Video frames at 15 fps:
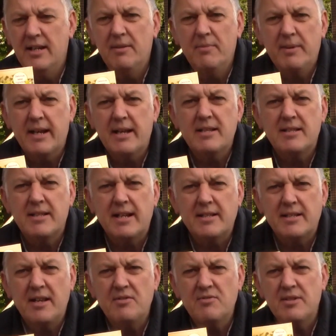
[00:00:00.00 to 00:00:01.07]
We get
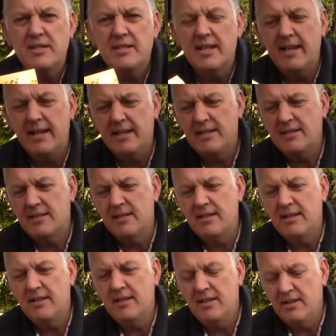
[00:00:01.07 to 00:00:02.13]
600 seeds
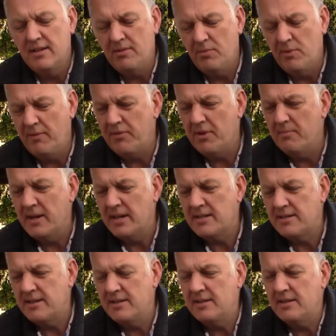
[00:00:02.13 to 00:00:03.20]
with the
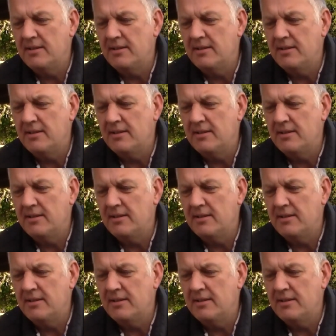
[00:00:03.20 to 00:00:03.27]
mustard.